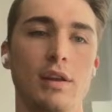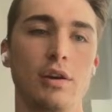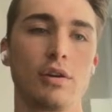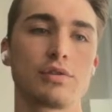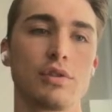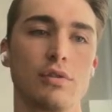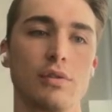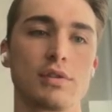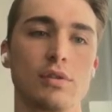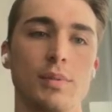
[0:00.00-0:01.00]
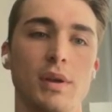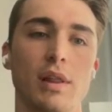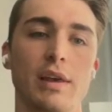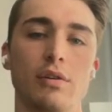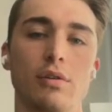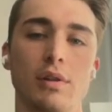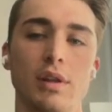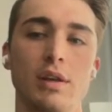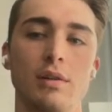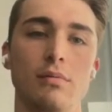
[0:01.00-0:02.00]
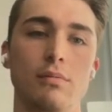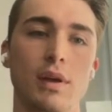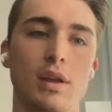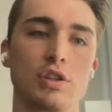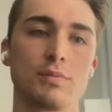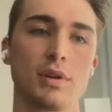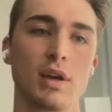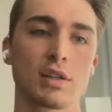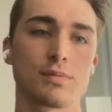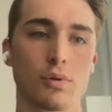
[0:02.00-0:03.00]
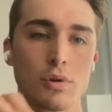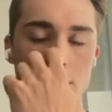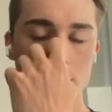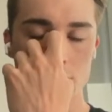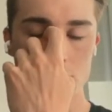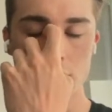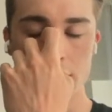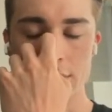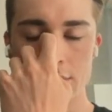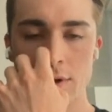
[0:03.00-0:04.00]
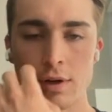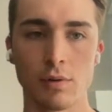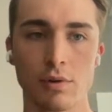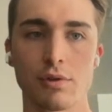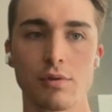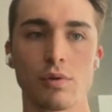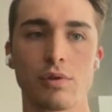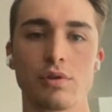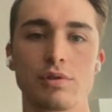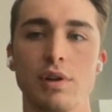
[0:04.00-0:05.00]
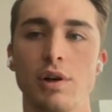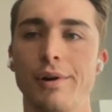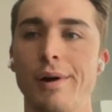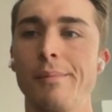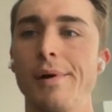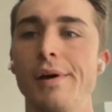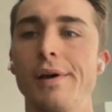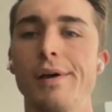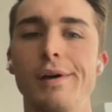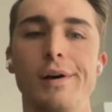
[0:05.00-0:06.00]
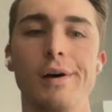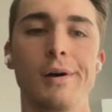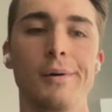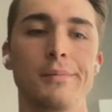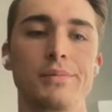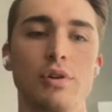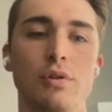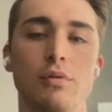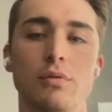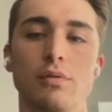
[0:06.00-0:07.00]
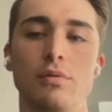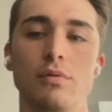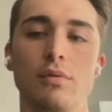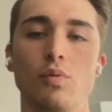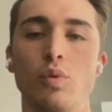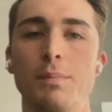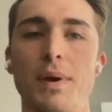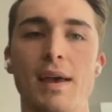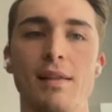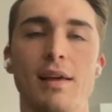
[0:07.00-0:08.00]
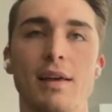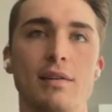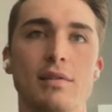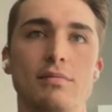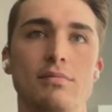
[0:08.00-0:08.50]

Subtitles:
here. So this will be like your lead management dashboard, and we'll integrate with your CRM. So we pay like